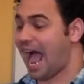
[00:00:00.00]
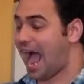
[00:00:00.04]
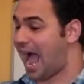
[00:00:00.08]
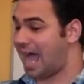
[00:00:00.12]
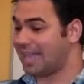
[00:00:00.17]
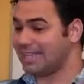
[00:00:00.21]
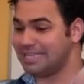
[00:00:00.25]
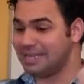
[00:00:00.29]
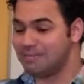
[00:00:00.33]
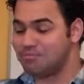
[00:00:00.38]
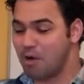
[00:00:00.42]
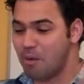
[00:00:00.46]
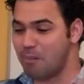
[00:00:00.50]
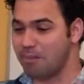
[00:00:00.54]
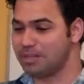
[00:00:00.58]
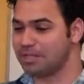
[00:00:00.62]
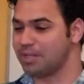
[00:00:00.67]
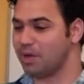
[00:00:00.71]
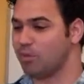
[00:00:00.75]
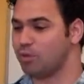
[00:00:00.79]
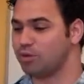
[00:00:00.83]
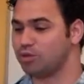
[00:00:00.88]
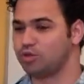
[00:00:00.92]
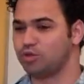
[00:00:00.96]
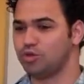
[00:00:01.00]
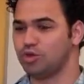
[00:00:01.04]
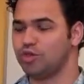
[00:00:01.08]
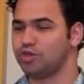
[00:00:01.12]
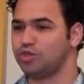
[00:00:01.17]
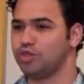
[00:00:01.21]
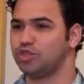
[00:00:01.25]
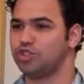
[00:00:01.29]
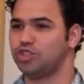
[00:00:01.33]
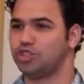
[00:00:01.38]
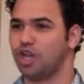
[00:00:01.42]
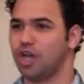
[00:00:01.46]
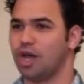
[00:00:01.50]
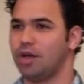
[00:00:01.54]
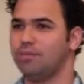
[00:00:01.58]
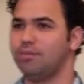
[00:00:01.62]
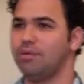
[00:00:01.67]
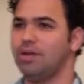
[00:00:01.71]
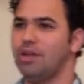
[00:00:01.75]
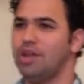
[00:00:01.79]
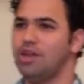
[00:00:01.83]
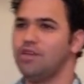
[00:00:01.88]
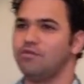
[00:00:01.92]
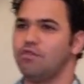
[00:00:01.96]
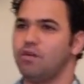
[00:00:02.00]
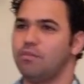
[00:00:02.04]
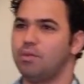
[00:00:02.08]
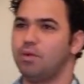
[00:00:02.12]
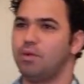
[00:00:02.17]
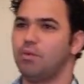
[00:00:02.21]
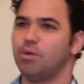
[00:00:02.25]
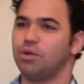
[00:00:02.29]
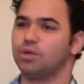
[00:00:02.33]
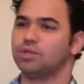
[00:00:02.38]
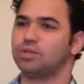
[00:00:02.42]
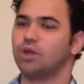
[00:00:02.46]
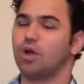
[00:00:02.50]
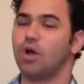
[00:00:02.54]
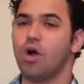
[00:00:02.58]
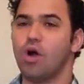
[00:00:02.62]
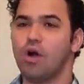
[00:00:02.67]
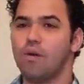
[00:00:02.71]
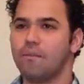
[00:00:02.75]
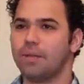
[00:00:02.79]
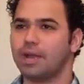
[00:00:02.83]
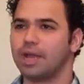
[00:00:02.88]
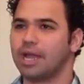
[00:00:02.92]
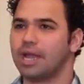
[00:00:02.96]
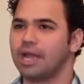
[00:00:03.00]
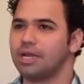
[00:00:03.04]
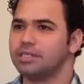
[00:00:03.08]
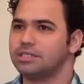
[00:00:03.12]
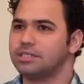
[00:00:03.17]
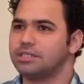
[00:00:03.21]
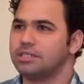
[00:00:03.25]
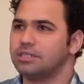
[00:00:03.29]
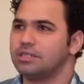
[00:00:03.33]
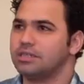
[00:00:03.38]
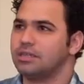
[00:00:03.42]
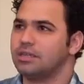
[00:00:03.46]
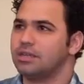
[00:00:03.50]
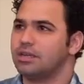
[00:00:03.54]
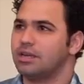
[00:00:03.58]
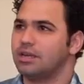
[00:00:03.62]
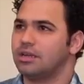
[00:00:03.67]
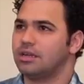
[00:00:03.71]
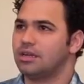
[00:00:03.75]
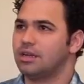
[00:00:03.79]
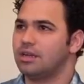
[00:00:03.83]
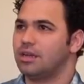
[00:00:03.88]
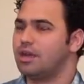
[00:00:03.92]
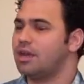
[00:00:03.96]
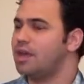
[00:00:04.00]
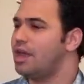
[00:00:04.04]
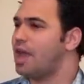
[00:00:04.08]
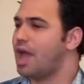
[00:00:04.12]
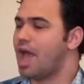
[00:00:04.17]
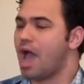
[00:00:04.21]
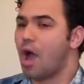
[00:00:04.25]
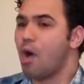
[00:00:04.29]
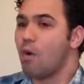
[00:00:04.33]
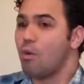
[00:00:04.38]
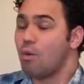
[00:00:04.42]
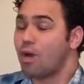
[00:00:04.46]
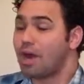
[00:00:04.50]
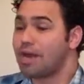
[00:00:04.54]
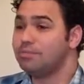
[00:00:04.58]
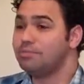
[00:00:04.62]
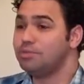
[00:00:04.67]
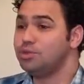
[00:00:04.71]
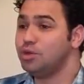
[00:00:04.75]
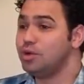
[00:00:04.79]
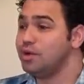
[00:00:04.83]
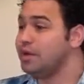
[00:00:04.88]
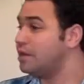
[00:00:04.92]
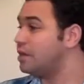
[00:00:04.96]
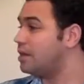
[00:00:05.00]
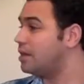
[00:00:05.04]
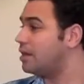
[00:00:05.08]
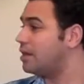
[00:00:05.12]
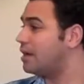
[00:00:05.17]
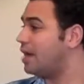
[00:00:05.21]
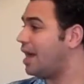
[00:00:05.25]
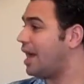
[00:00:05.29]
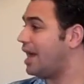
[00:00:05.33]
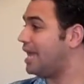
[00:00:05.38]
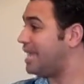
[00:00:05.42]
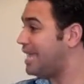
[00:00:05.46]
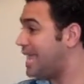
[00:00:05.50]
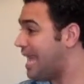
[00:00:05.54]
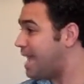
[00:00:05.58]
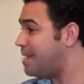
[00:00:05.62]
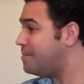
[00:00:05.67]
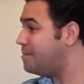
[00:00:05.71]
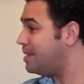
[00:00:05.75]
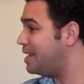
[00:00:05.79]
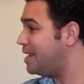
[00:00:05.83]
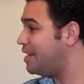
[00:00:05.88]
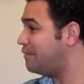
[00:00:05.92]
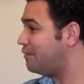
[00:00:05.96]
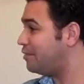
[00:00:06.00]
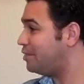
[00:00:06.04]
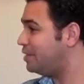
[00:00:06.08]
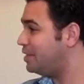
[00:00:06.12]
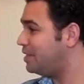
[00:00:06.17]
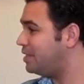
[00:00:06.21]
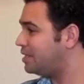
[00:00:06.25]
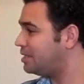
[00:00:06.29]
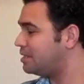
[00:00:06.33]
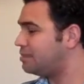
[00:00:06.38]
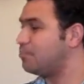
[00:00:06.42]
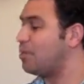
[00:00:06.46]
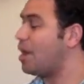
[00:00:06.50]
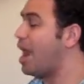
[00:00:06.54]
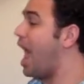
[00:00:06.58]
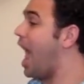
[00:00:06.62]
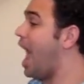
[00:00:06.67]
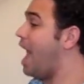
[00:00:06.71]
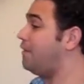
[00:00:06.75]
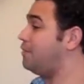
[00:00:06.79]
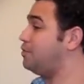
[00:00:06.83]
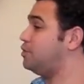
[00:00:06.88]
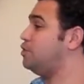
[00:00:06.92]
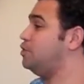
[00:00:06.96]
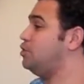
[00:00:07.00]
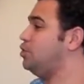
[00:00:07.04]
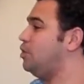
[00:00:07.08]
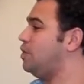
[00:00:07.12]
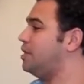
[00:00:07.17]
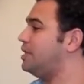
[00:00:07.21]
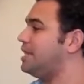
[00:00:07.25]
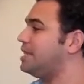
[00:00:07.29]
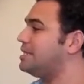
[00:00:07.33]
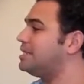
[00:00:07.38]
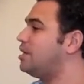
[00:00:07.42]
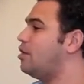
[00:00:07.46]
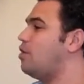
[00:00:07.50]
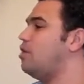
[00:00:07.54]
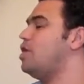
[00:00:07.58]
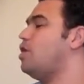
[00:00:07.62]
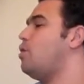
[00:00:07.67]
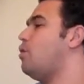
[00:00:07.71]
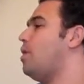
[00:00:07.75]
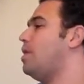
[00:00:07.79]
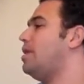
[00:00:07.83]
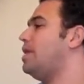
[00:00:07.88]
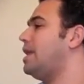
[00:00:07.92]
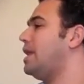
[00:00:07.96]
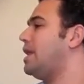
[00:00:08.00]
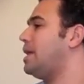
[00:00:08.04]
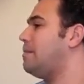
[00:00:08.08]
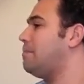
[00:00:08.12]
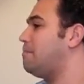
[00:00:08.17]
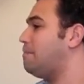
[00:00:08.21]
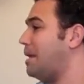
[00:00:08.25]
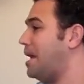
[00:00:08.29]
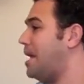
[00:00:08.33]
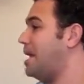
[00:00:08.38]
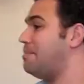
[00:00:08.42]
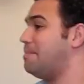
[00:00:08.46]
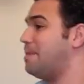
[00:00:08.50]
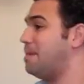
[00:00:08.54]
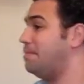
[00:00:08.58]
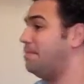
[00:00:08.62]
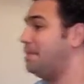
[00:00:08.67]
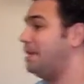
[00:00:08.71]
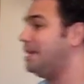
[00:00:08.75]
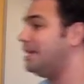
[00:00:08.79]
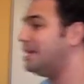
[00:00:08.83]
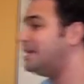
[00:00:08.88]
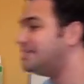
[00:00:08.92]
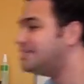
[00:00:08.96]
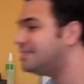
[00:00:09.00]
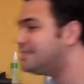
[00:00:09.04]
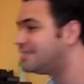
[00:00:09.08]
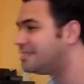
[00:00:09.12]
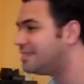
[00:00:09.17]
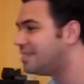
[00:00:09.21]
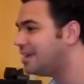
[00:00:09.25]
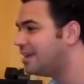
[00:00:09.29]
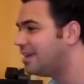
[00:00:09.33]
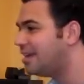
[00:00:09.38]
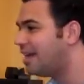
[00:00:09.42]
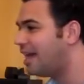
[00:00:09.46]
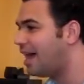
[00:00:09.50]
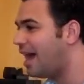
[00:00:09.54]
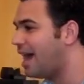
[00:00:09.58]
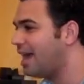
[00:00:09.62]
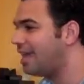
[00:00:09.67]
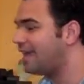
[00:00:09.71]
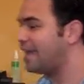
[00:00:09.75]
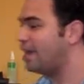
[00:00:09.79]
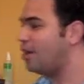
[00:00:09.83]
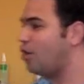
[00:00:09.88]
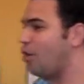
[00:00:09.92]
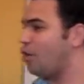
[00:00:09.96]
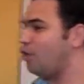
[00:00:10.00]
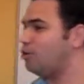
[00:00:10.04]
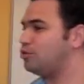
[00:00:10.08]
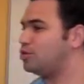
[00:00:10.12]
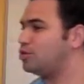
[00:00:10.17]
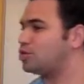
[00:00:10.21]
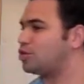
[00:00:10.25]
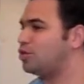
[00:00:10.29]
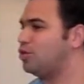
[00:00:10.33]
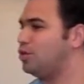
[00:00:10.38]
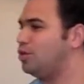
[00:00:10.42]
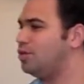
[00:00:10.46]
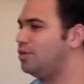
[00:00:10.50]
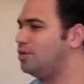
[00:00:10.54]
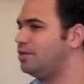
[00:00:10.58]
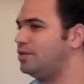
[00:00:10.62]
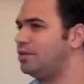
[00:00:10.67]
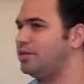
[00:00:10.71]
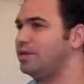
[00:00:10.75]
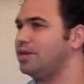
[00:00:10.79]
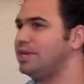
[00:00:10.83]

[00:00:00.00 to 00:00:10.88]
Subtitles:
At the moment I was doing this job, for me was, oh my gosh, what I'm doing. I came here for this, but I have to do it. That's the only way I can pay my bills. I can go to school.